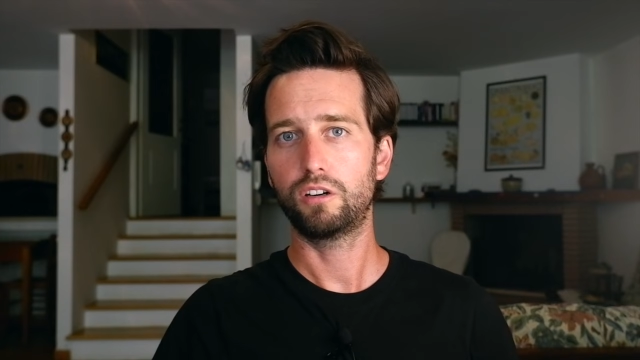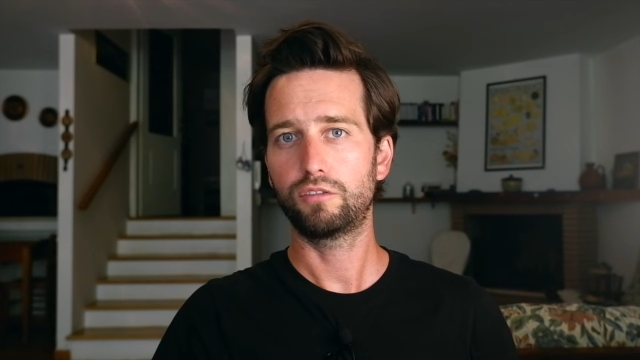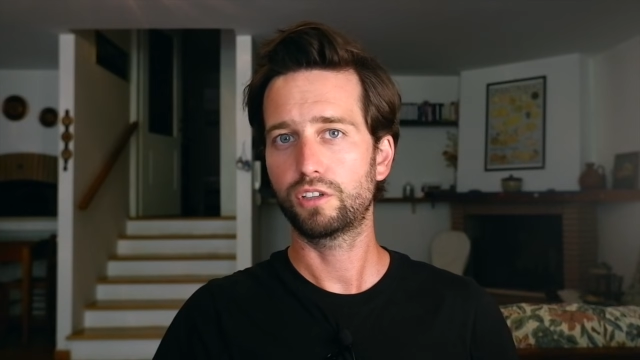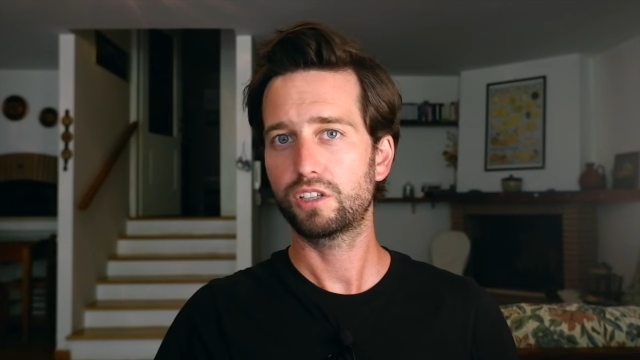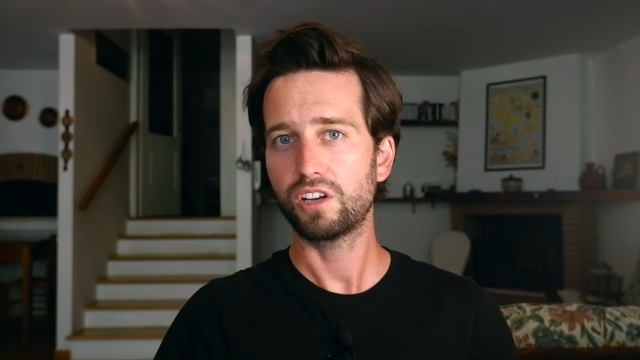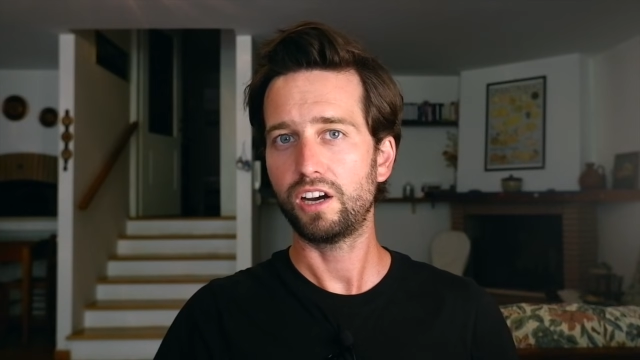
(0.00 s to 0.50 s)

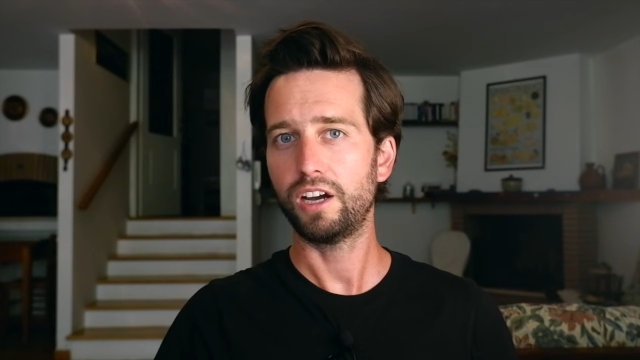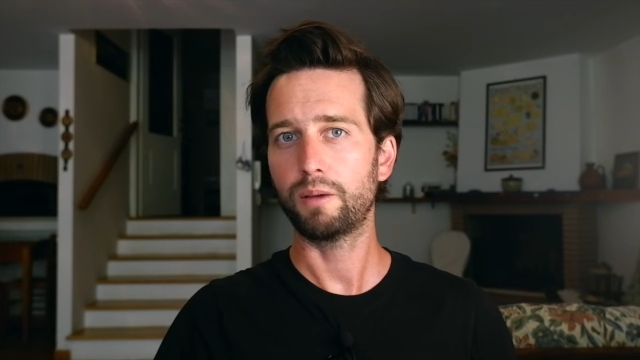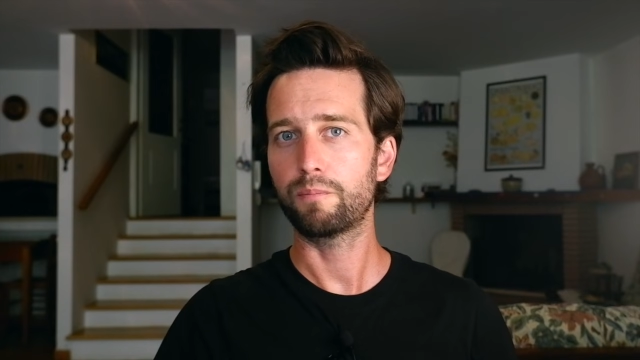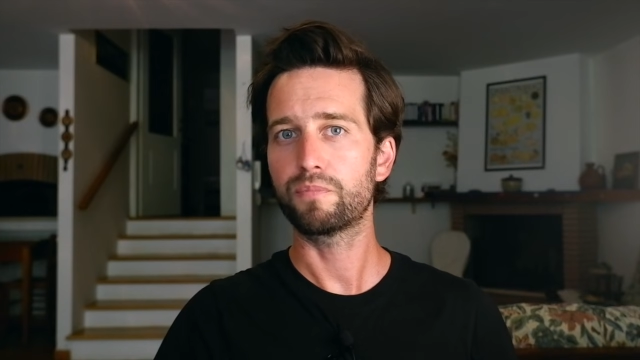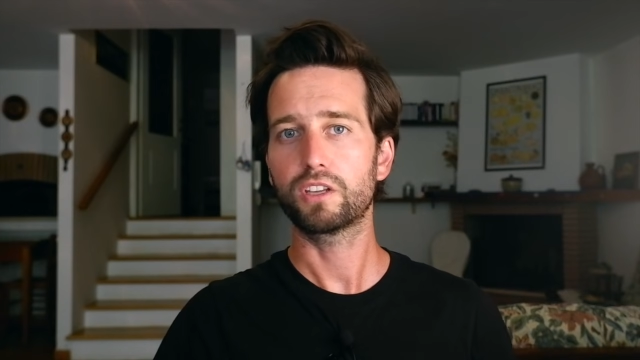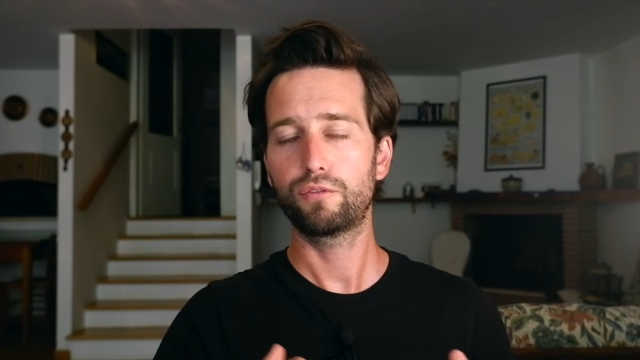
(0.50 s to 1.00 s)
over
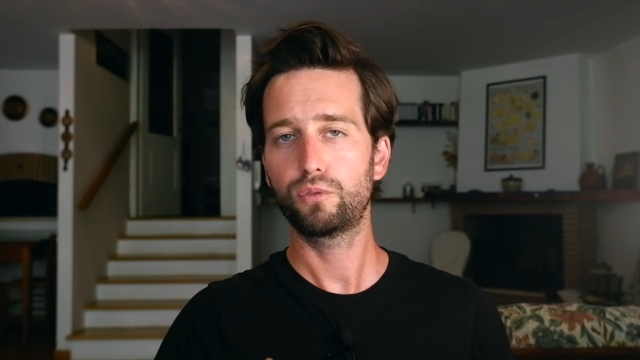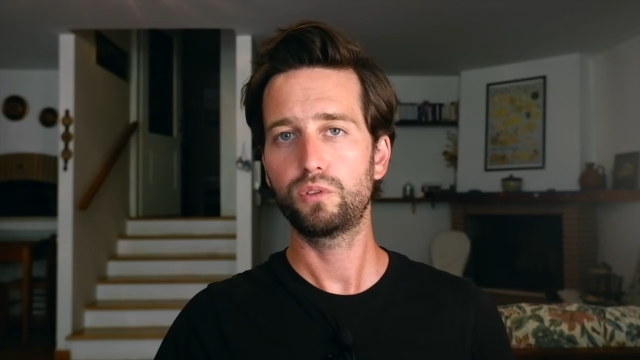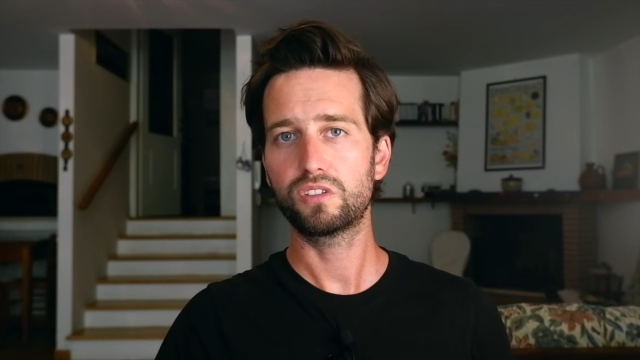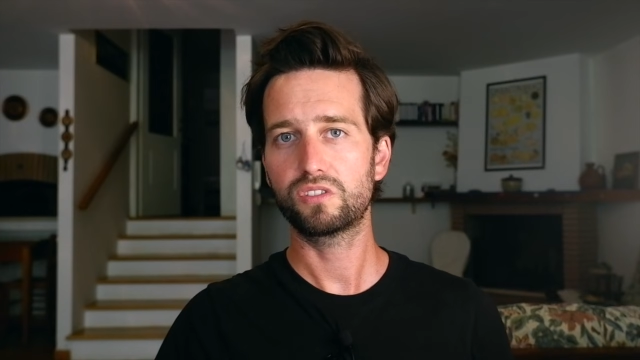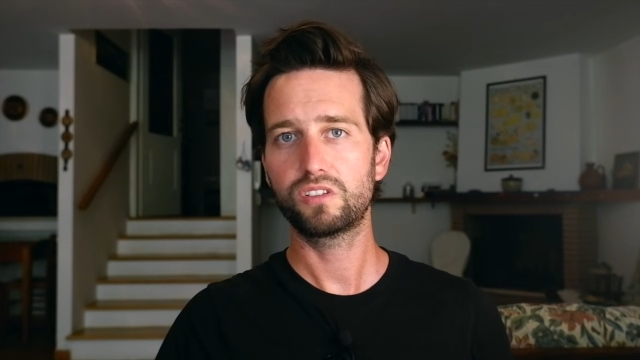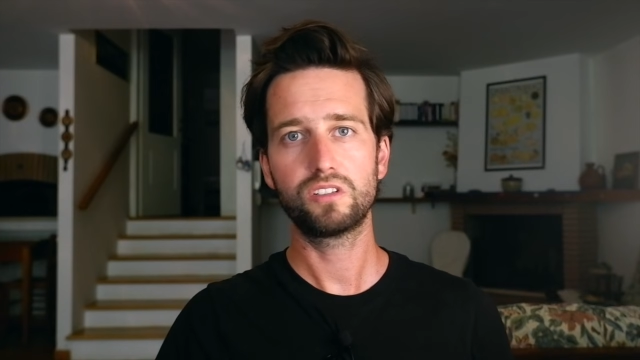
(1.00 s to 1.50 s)
time through
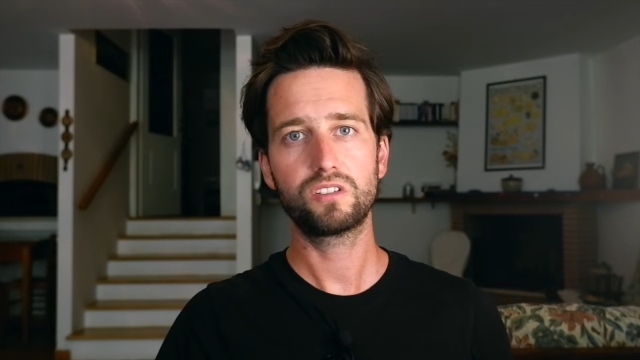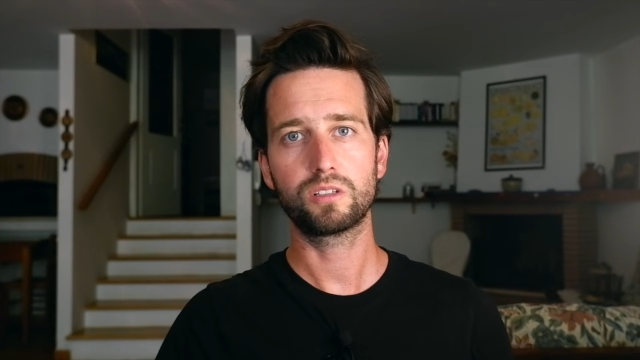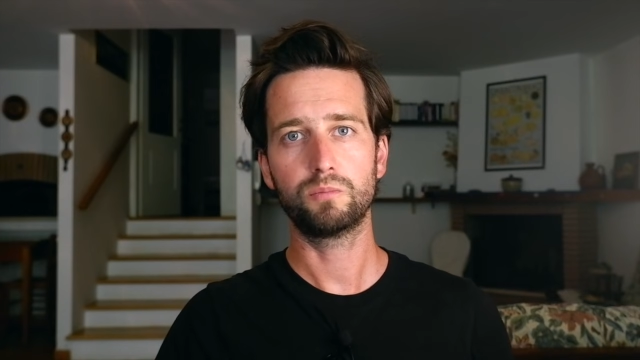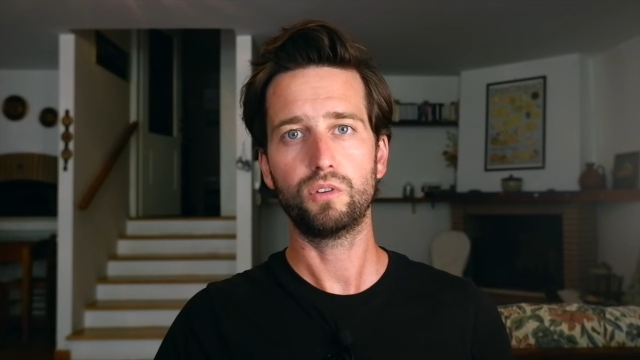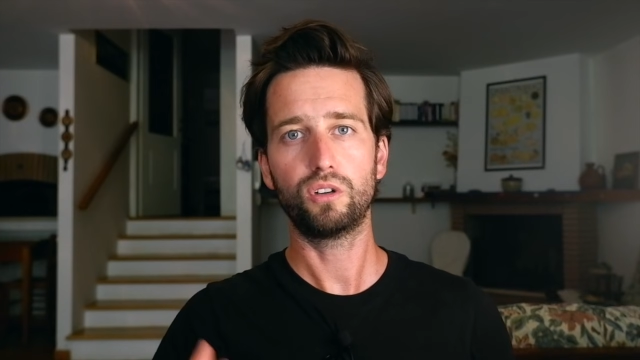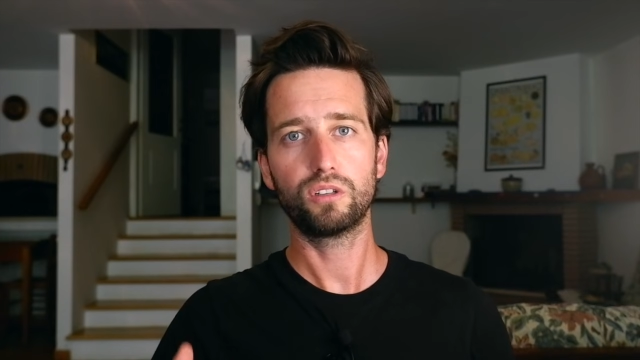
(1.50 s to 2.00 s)
the
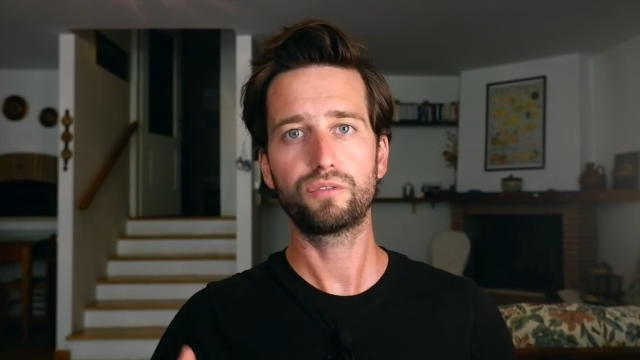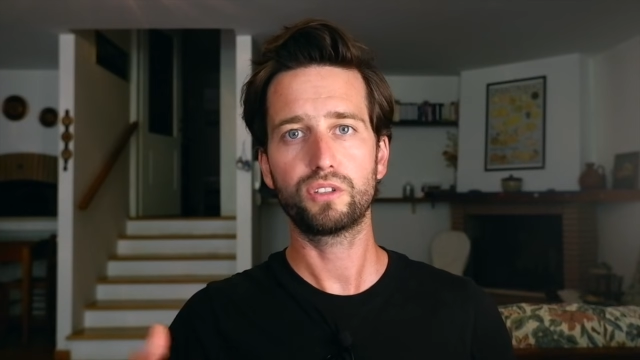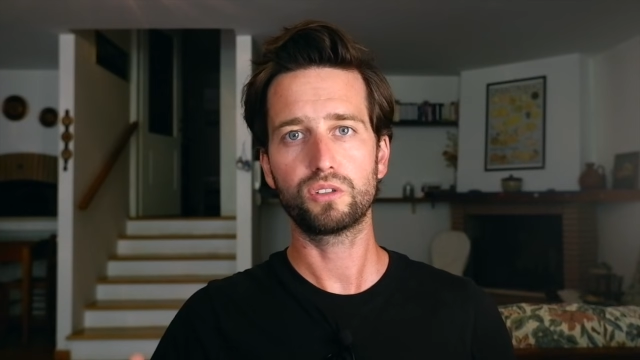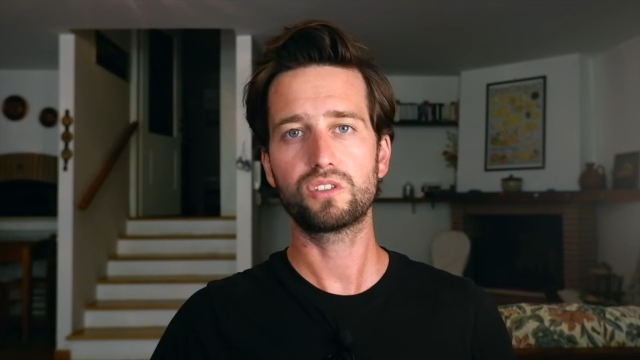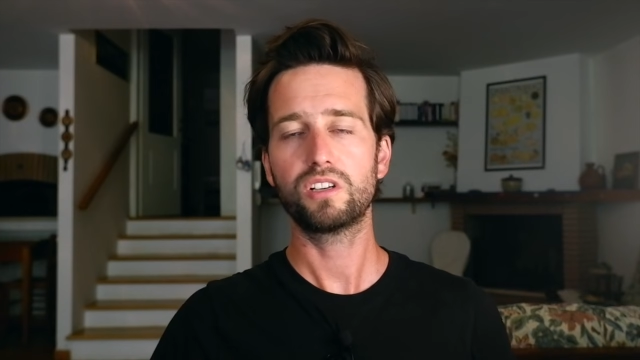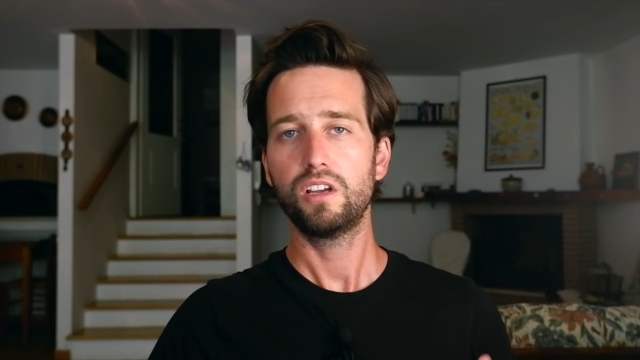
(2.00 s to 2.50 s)
system. All of
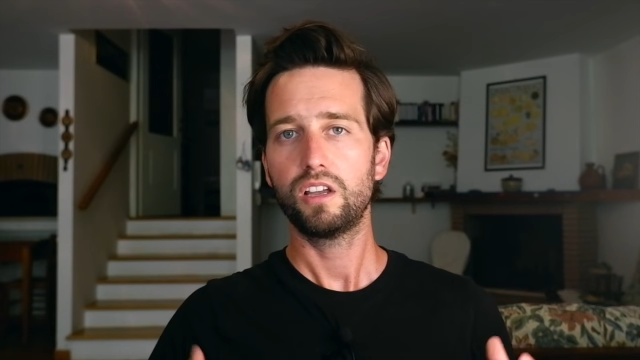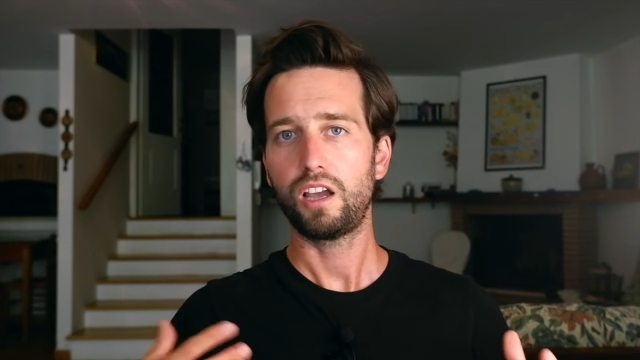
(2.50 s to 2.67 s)
those